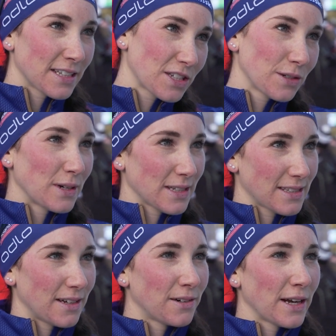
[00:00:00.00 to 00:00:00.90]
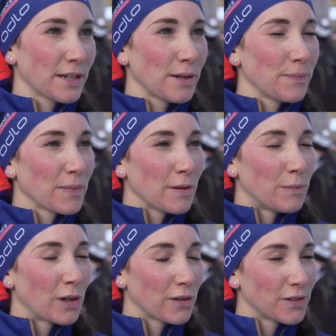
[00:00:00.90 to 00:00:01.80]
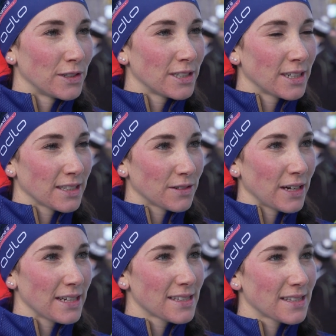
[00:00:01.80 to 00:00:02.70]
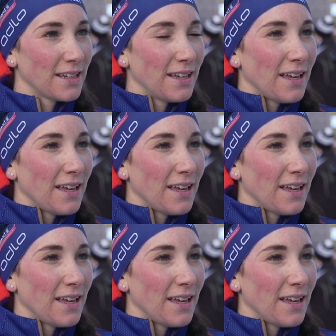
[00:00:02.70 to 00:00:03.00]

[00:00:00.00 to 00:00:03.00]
as she was already more further in the race.